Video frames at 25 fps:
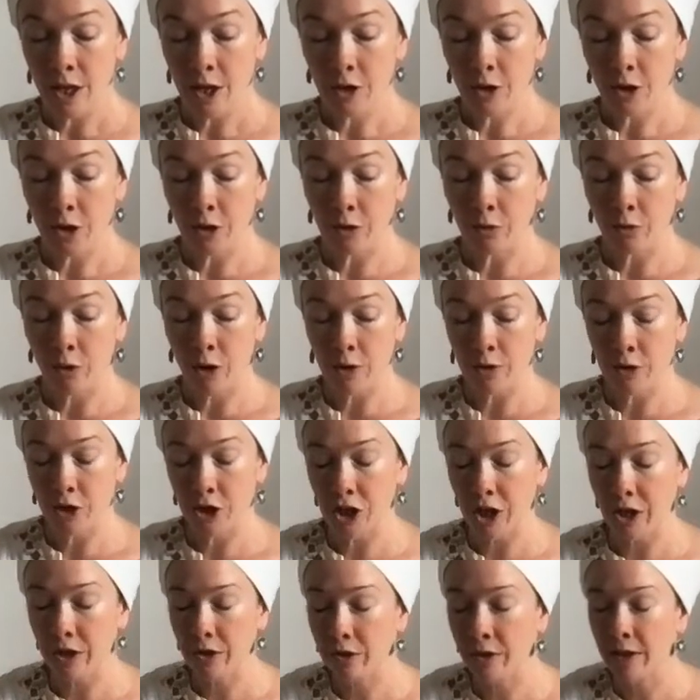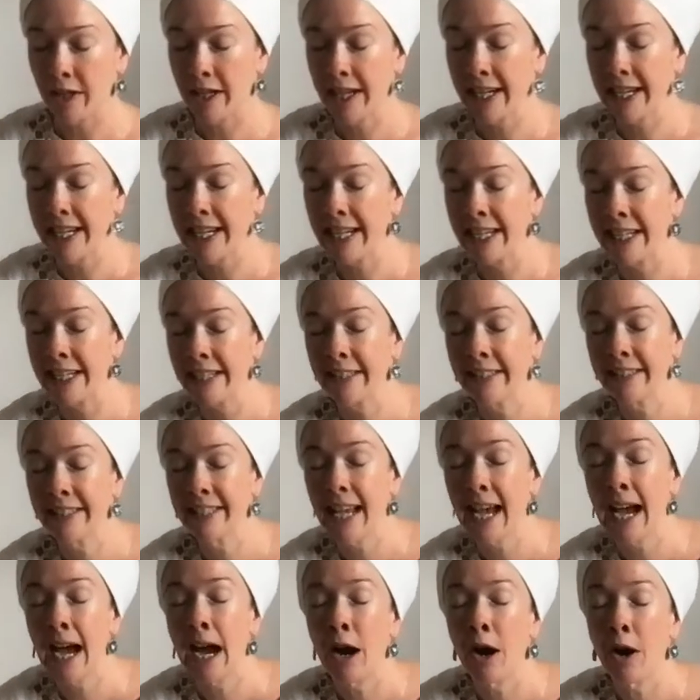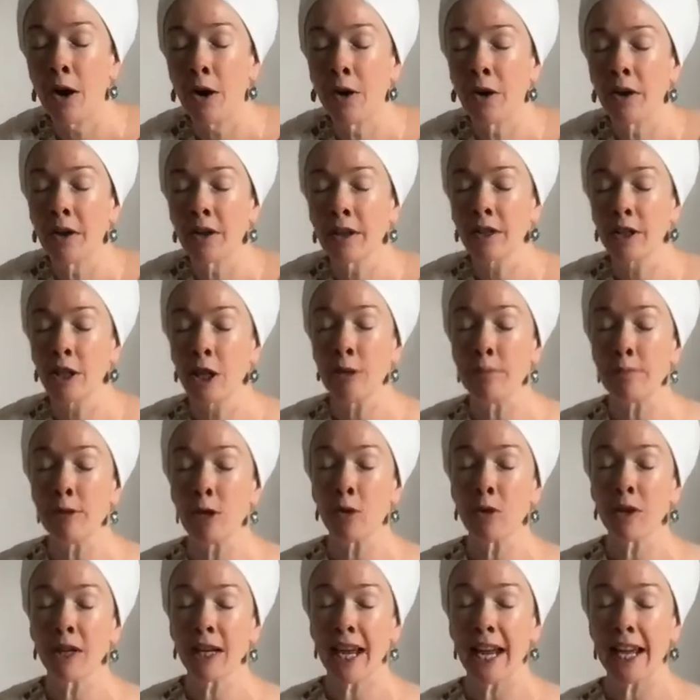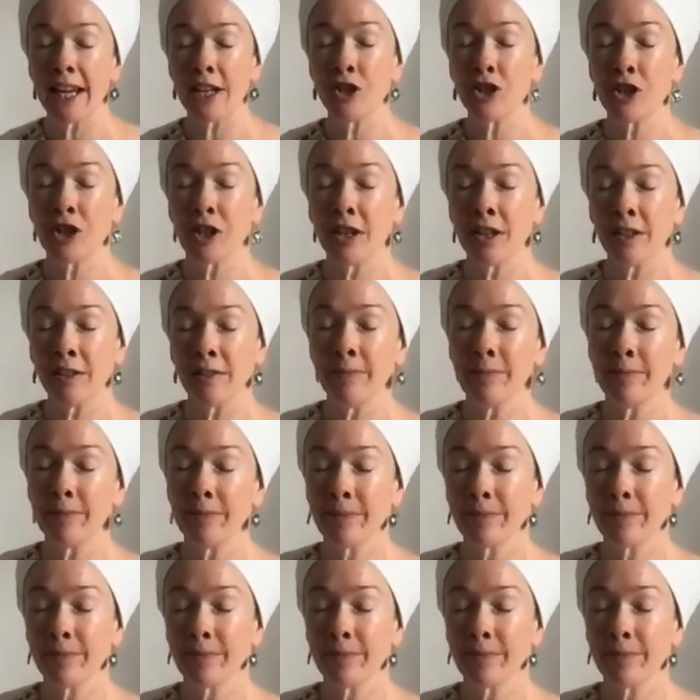The throat chakra is our communication,